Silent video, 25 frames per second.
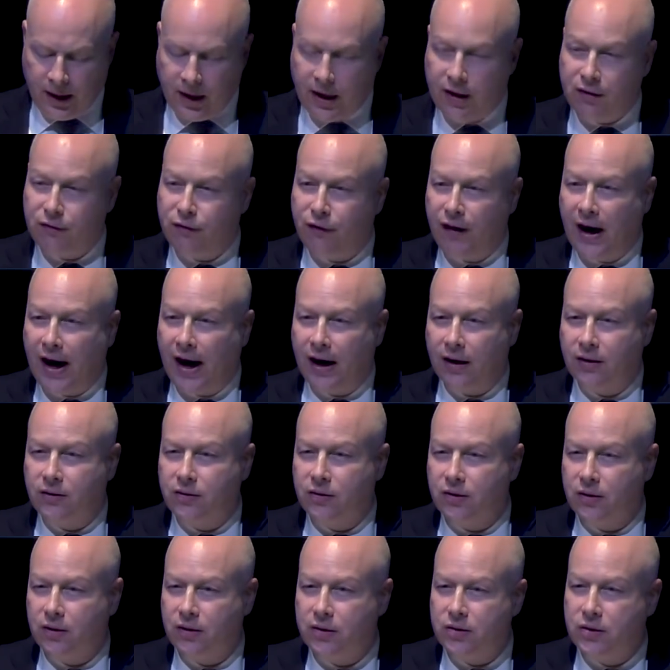In
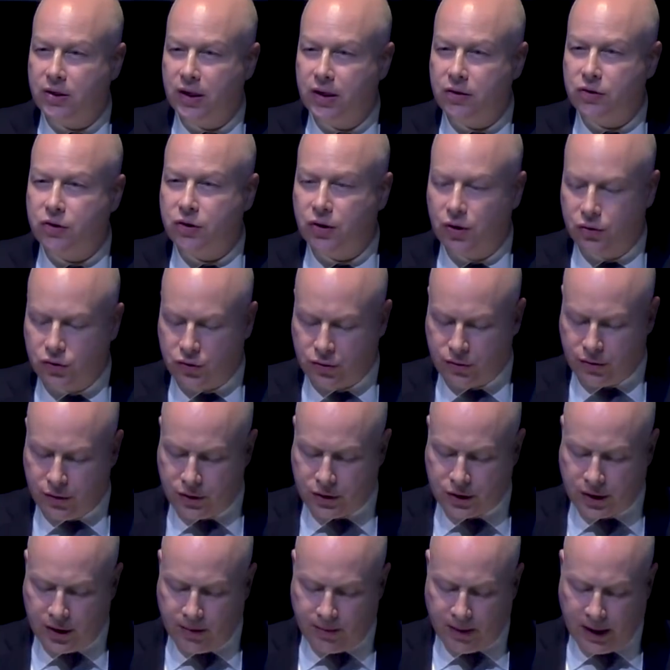fact, since the
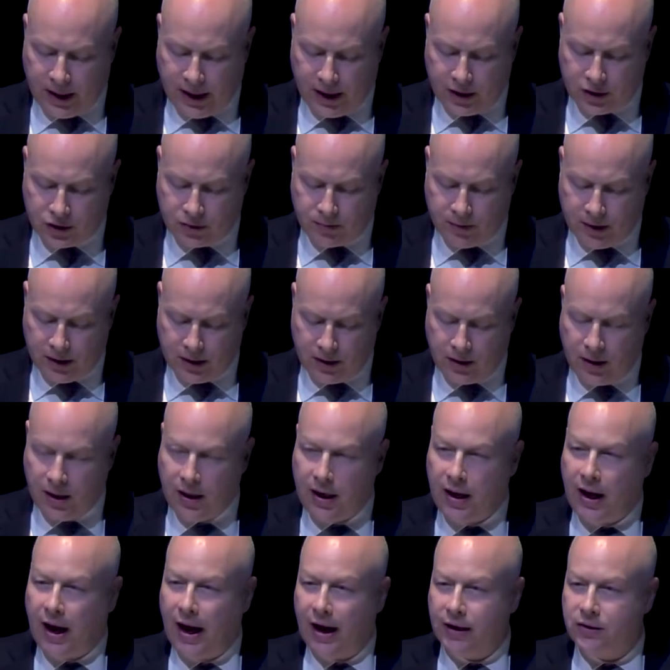Jerusalem announcement,
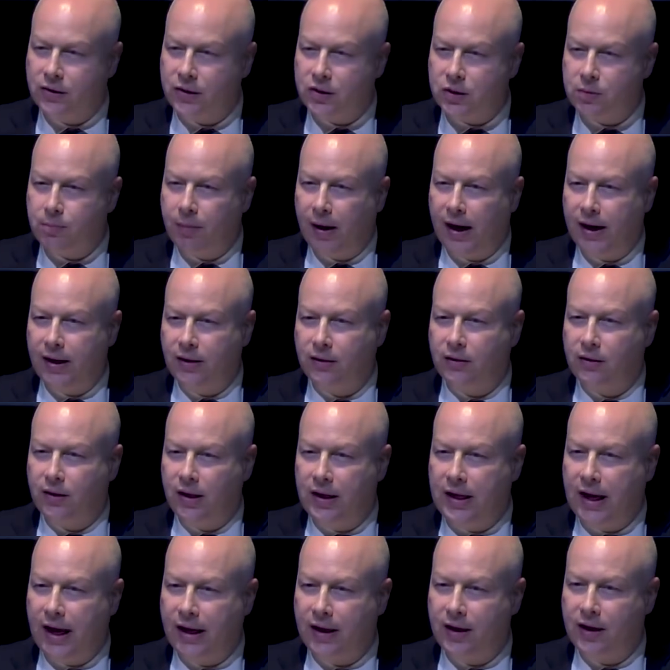and despite
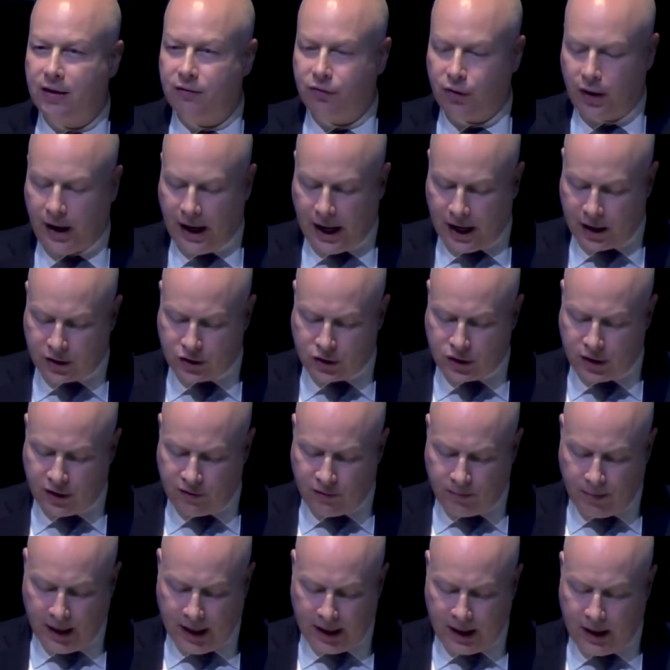the negative reaction
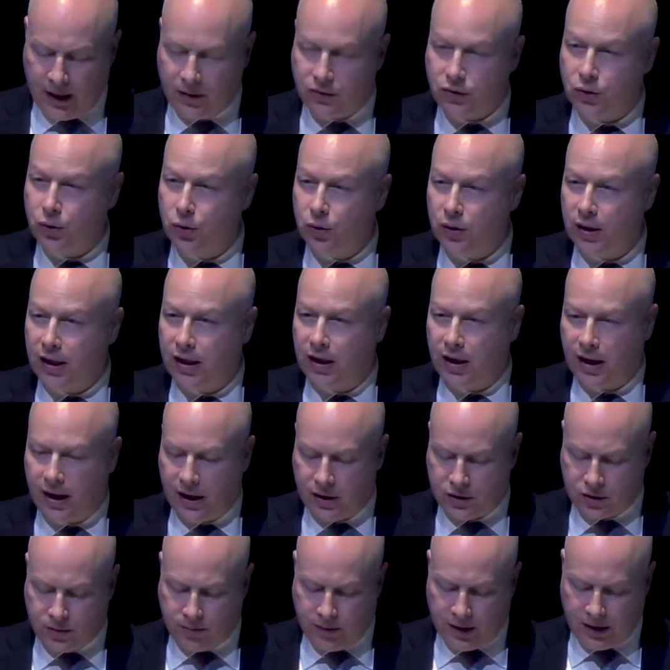of many to the
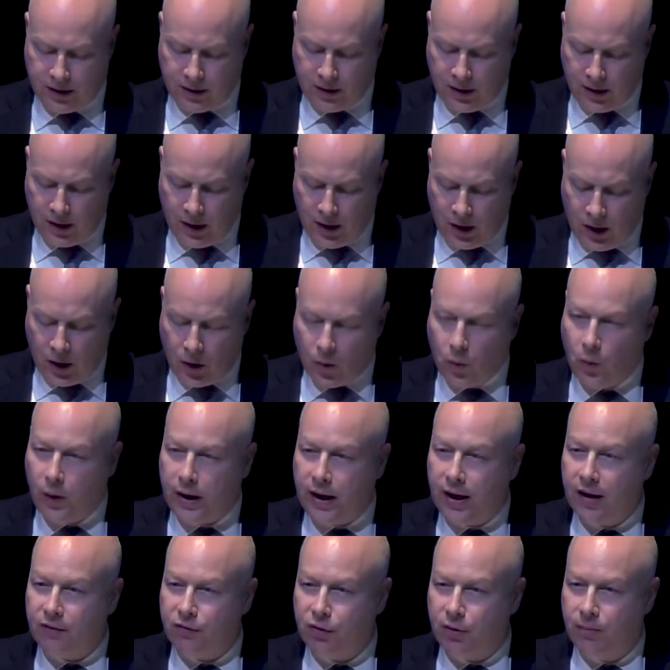announcement,
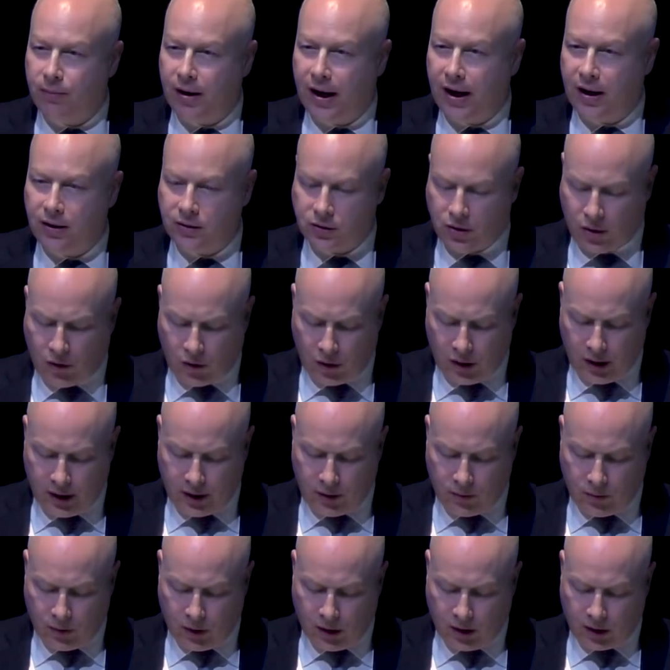we have remained hard
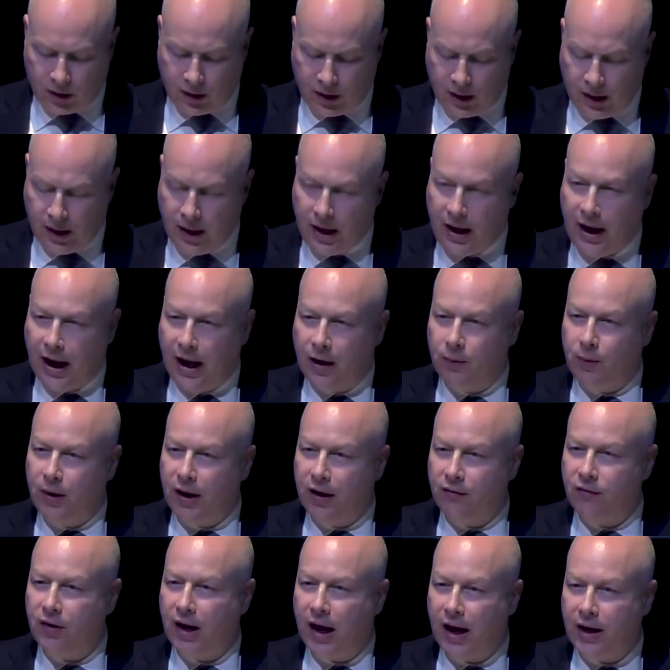at work, and we
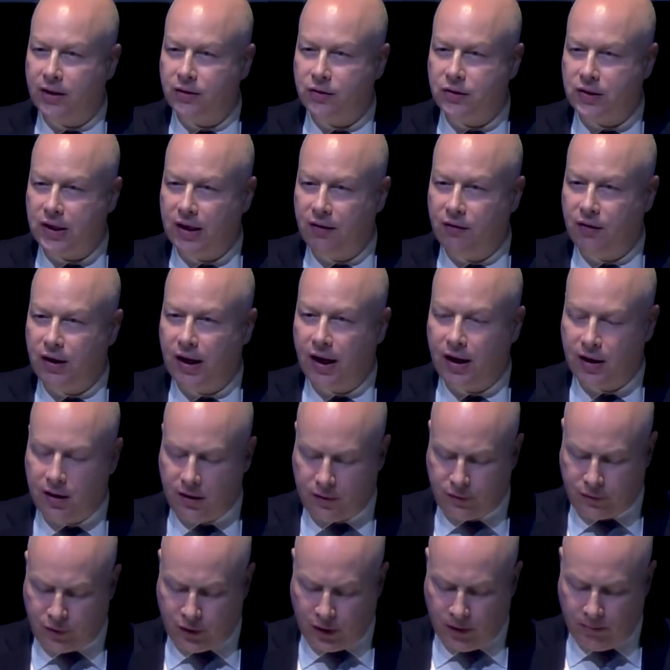have not
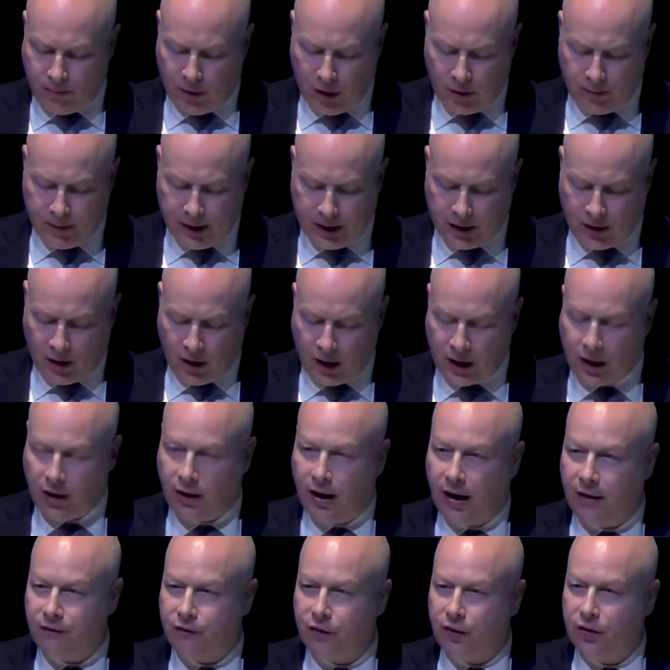deviated for a moment on
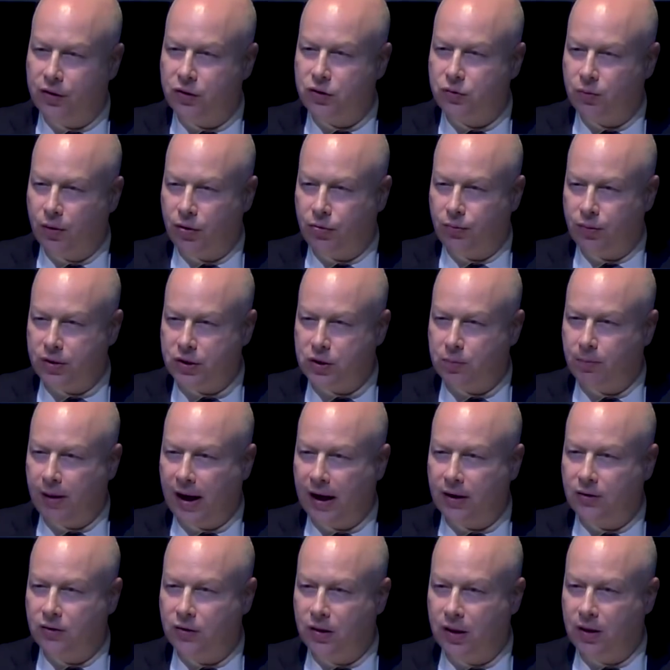our efforts with
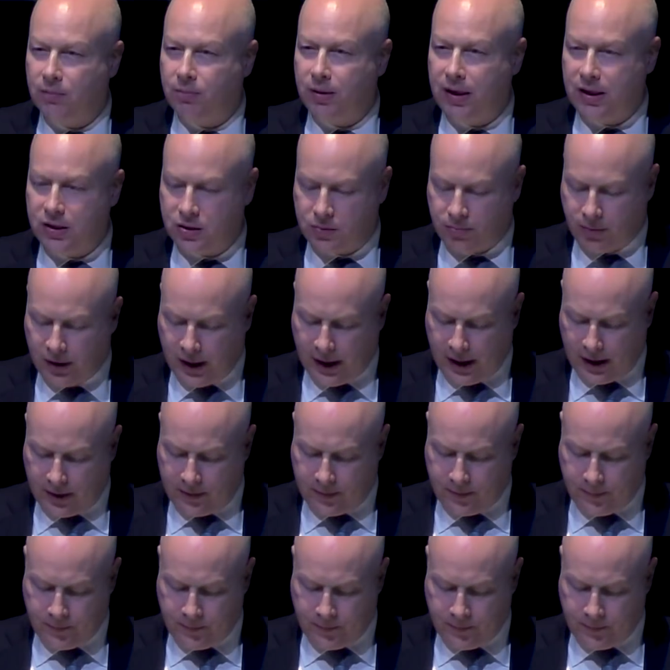respect to the peace plan.